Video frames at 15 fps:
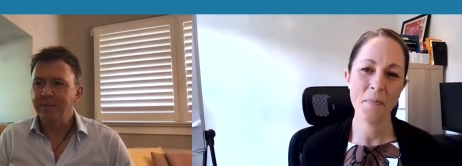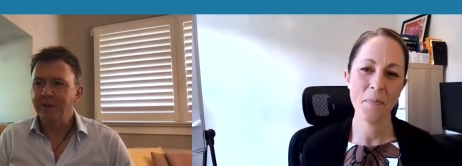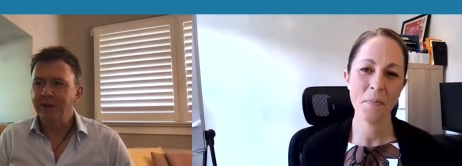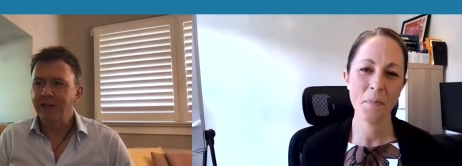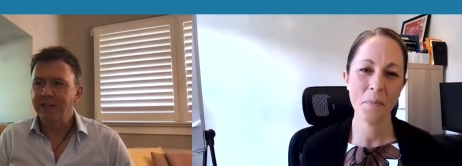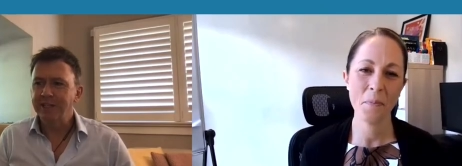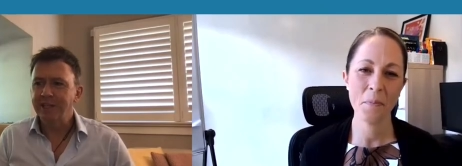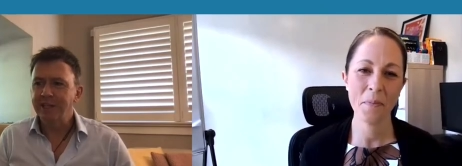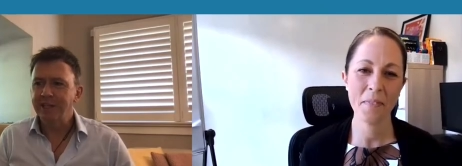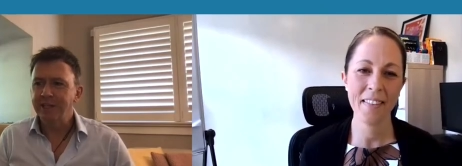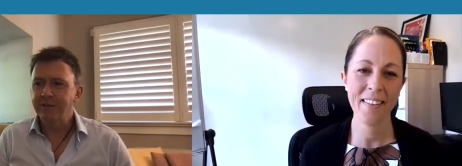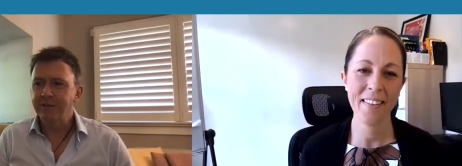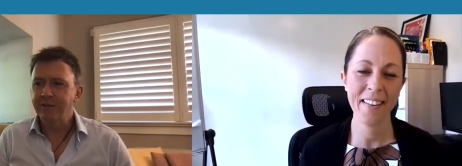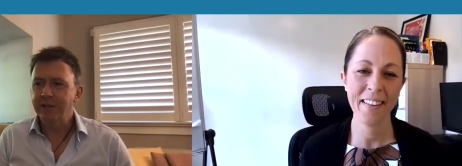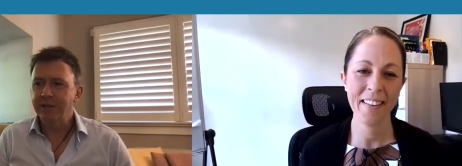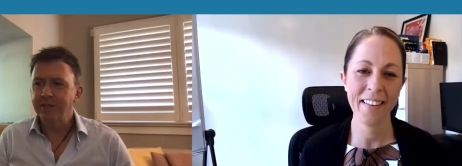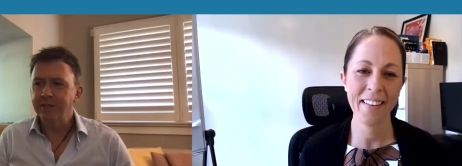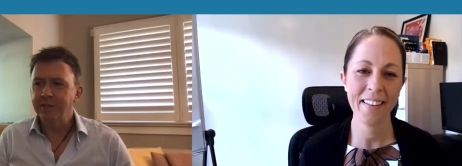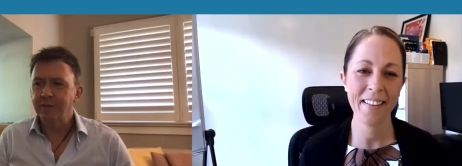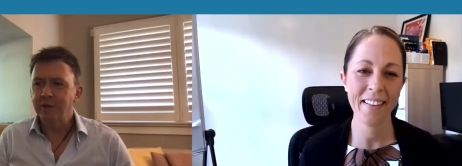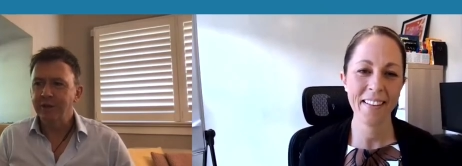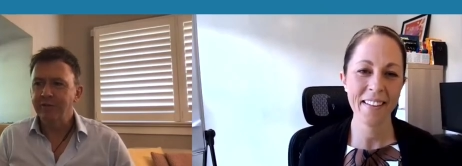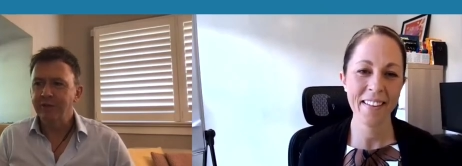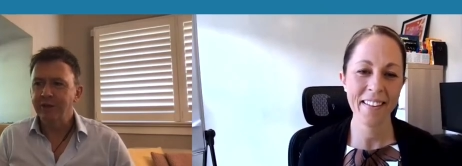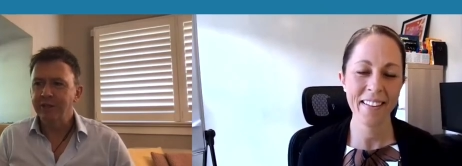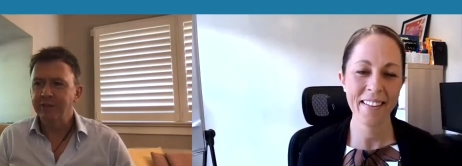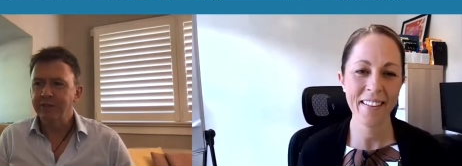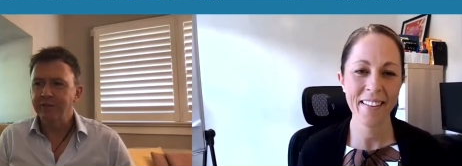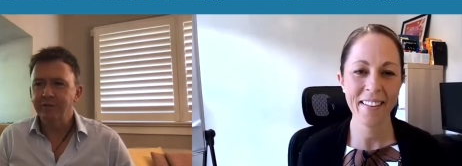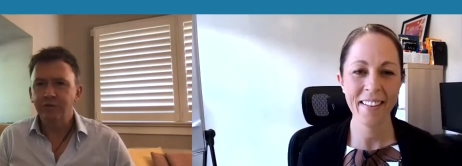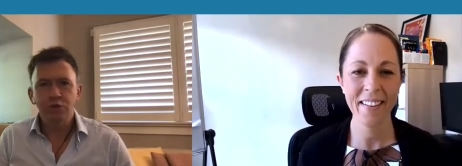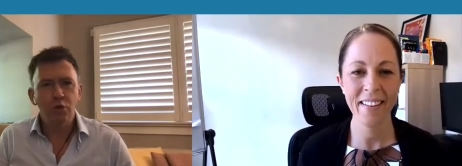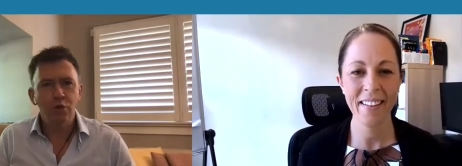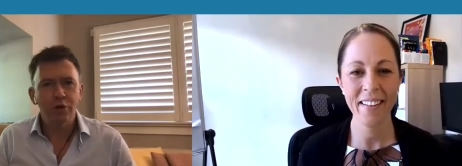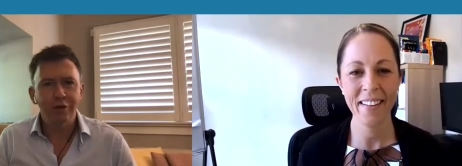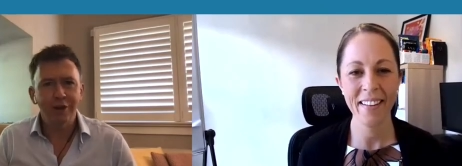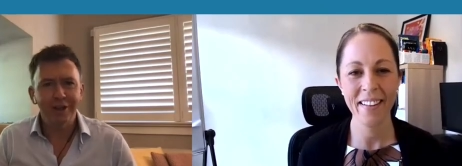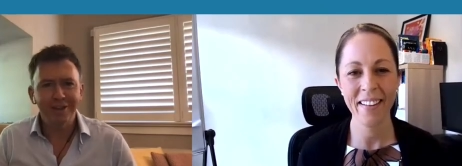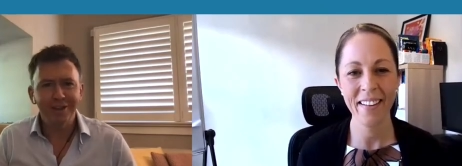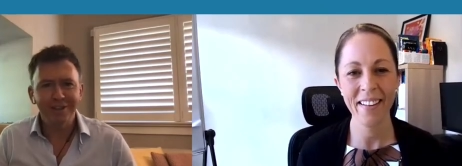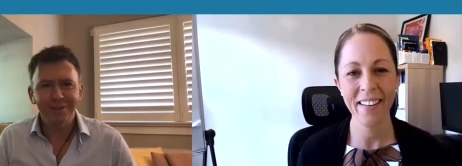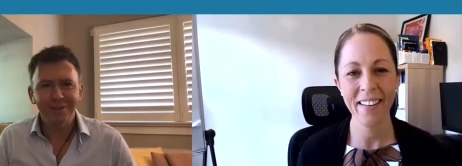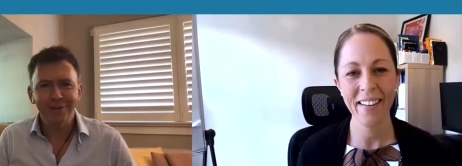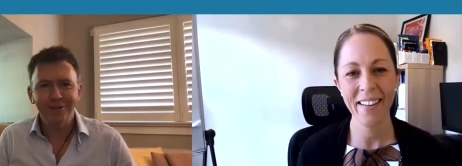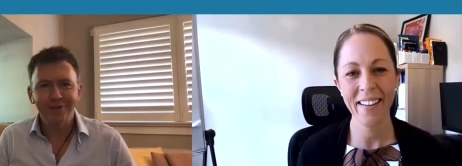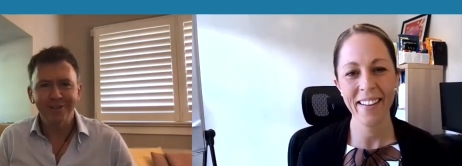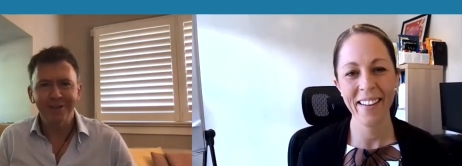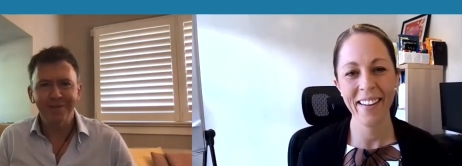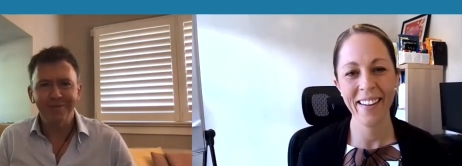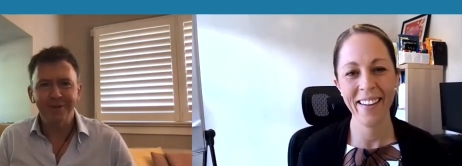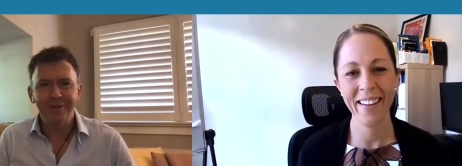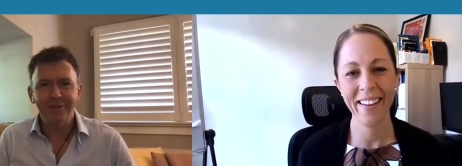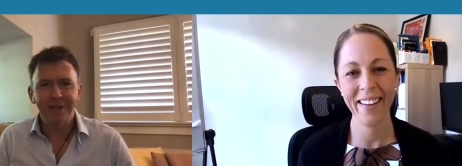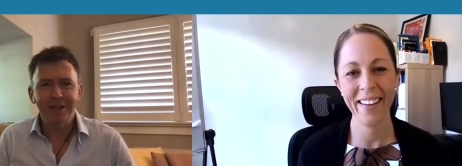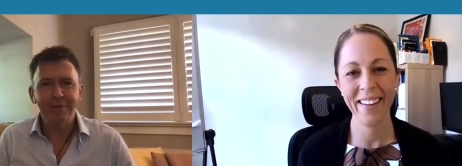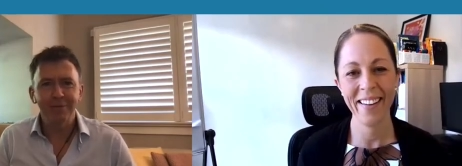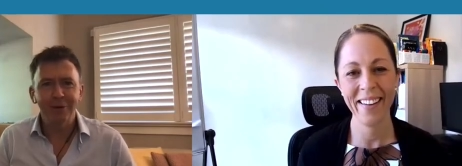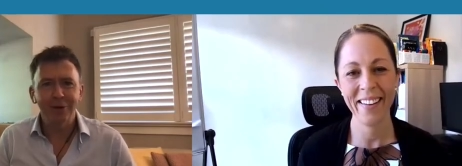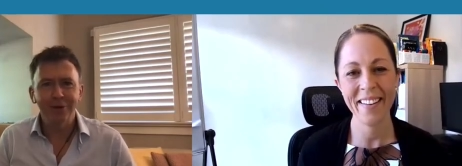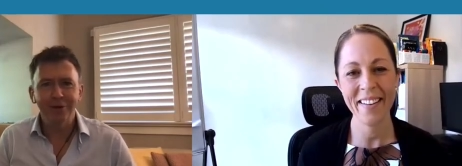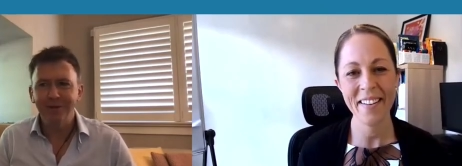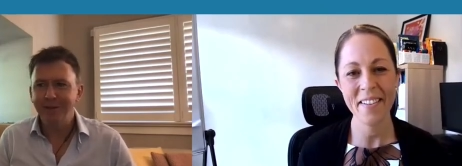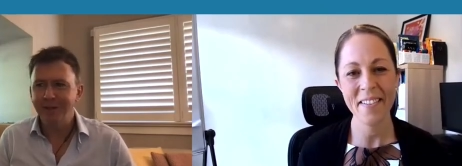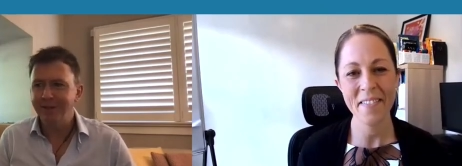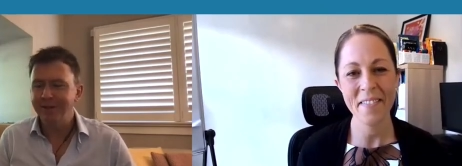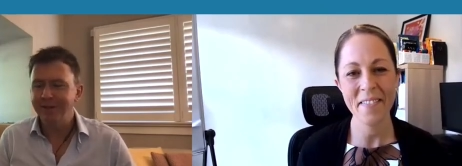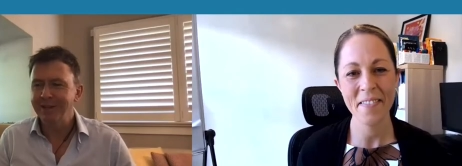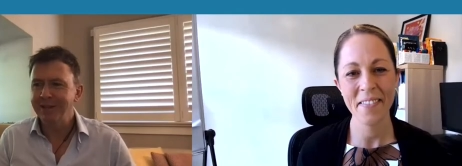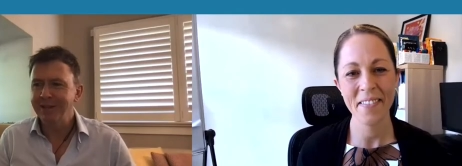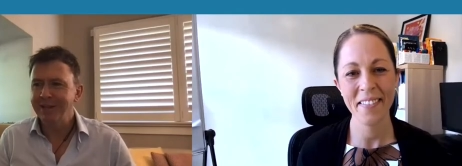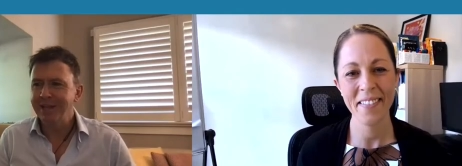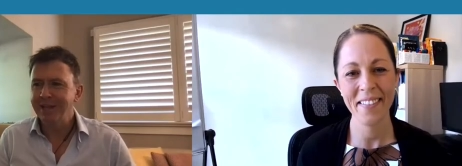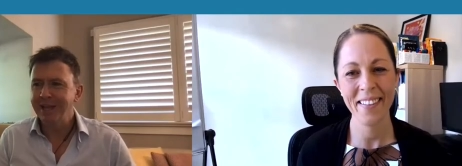Speaker 1: My supply chain directors, whenever I sort of talk around these concepts, I've oh, come on, you